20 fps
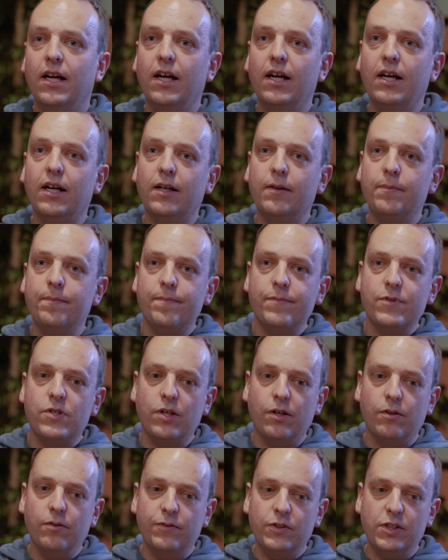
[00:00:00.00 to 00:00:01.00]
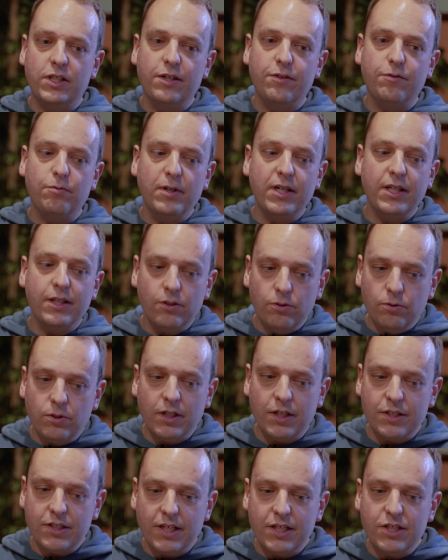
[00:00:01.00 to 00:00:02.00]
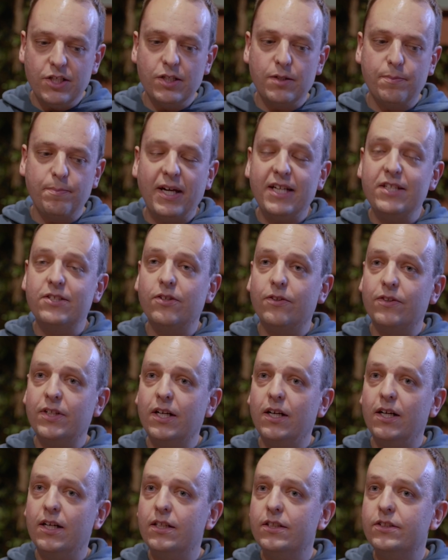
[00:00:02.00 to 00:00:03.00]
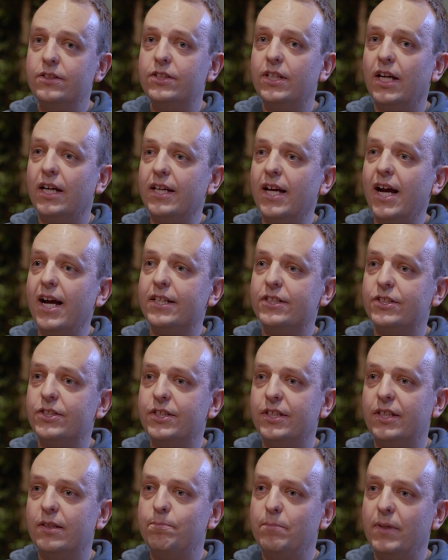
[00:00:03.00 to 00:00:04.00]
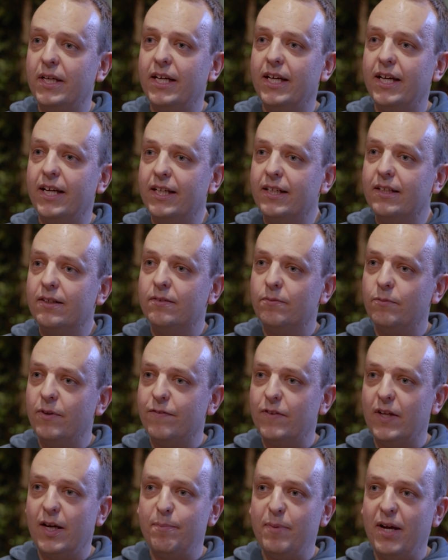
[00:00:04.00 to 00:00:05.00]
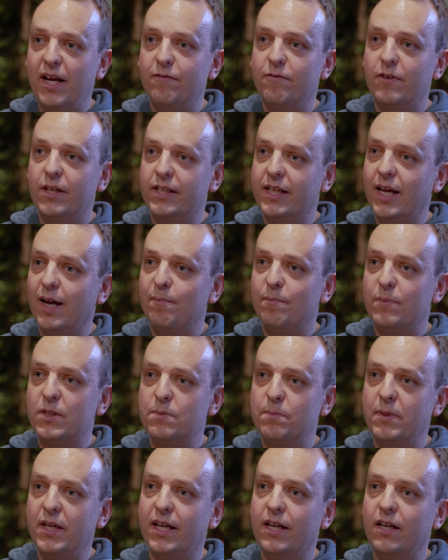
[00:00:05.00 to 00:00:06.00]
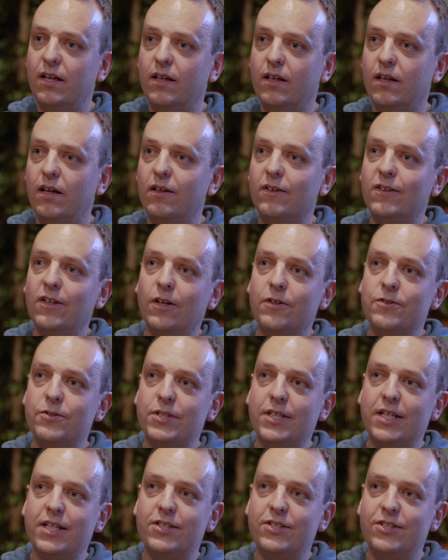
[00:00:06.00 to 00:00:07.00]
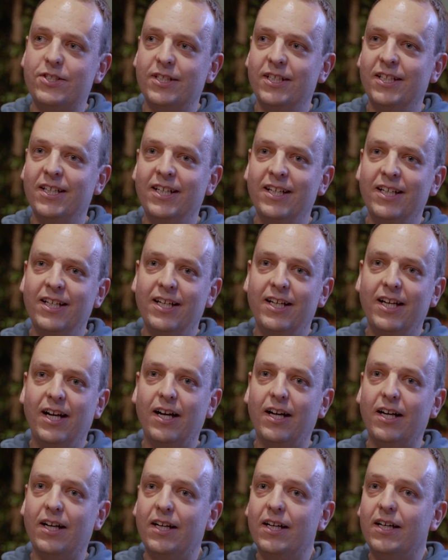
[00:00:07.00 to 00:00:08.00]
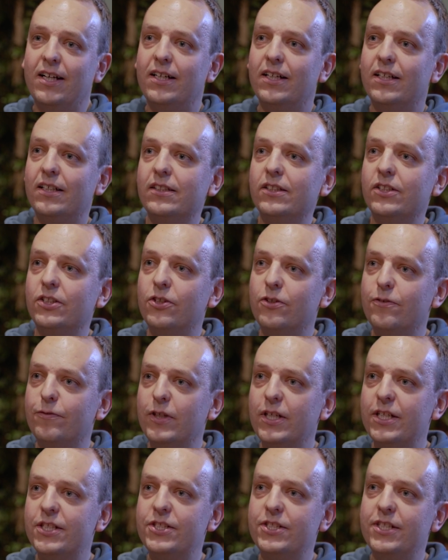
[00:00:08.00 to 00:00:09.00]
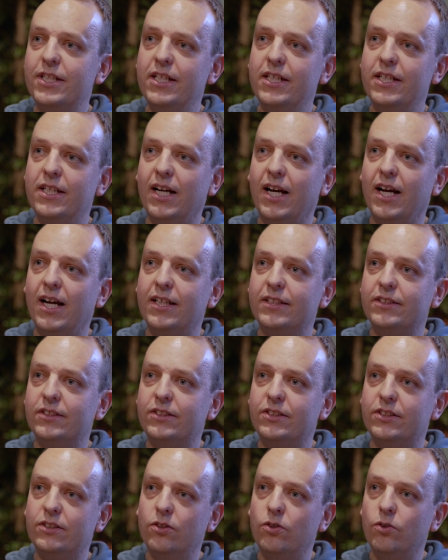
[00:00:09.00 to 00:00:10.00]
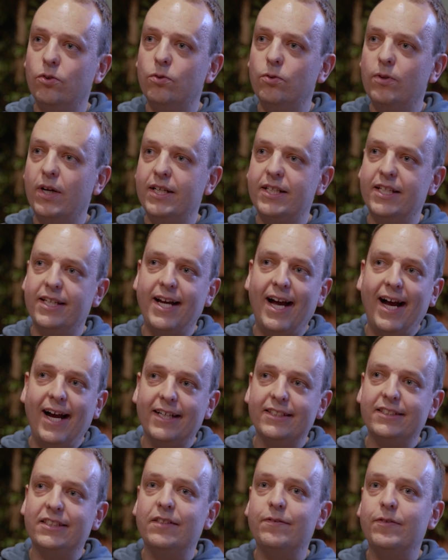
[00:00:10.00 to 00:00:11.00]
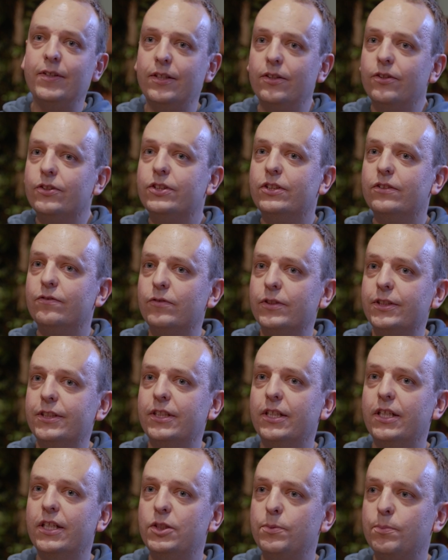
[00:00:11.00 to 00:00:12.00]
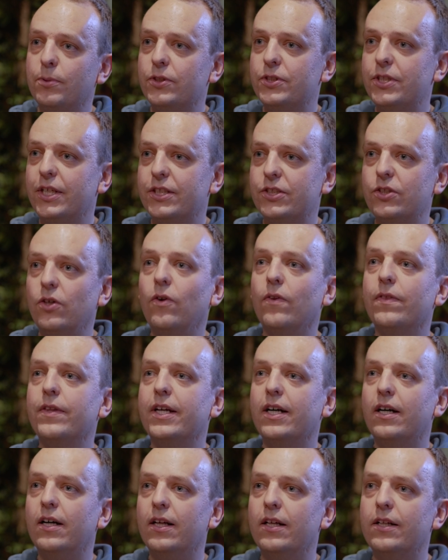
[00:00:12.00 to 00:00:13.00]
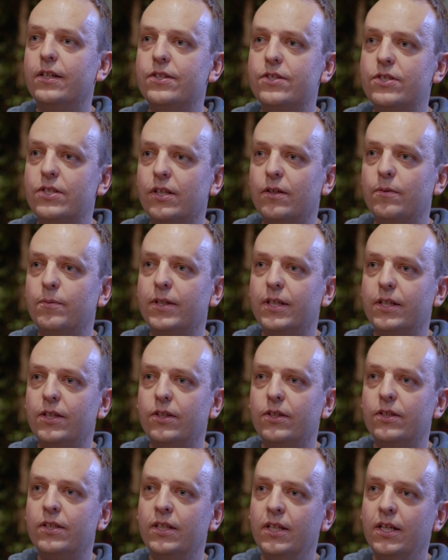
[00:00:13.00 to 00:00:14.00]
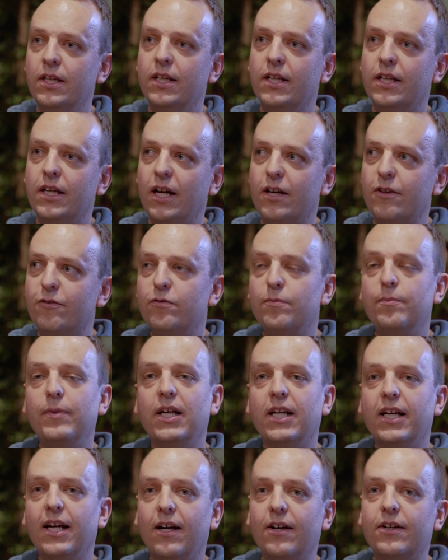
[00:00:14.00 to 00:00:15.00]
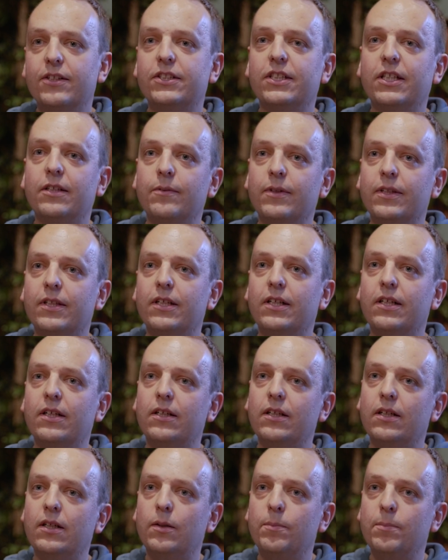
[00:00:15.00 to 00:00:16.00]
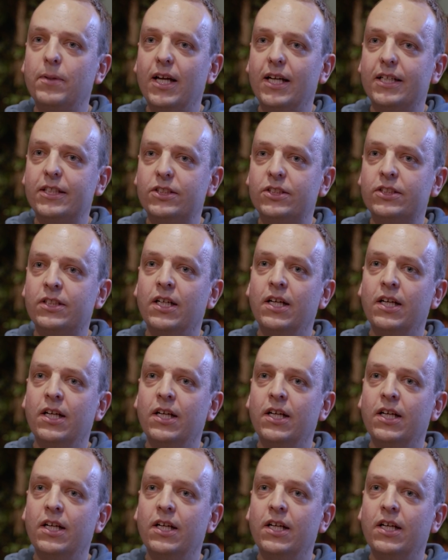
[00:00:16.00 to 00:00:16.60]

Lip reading: So obviously 3 of the organisations based on the islands, and Exeter being, with their Penryn campus, being our closest university and already active in lots of research projects on the islands, so with a good kind of familiarity with our place.